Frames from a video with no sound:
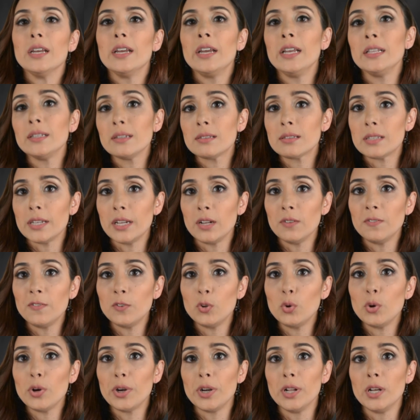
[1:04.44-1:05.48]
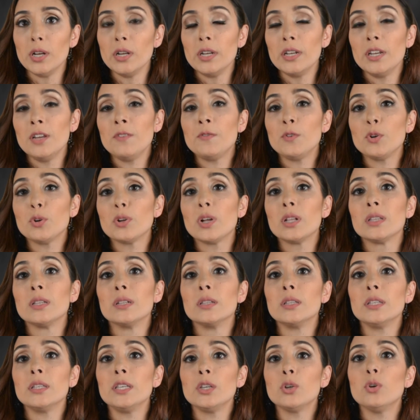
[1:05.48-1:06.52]
In the state of Florida, if you're not
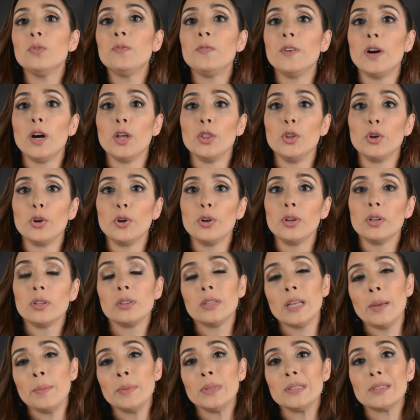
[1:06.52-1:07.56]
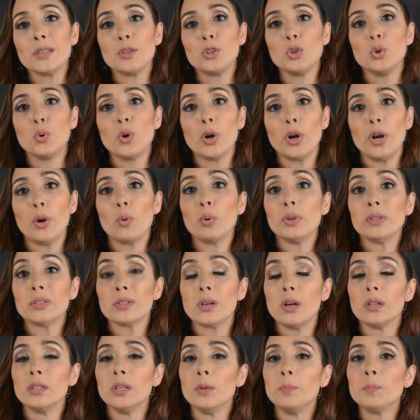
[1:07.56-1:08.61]
the legal father, that means that you are what's
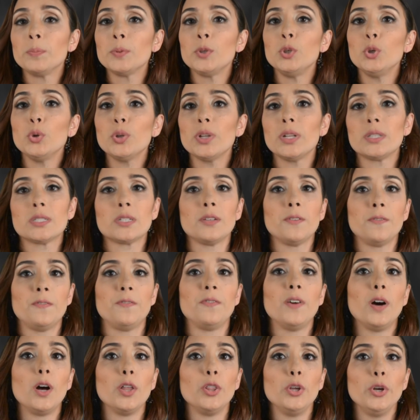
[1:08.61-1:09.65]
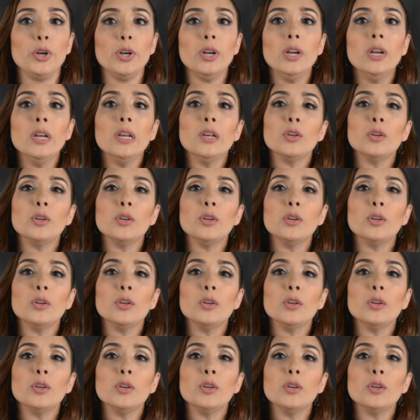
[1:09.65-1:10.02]
called a putative father.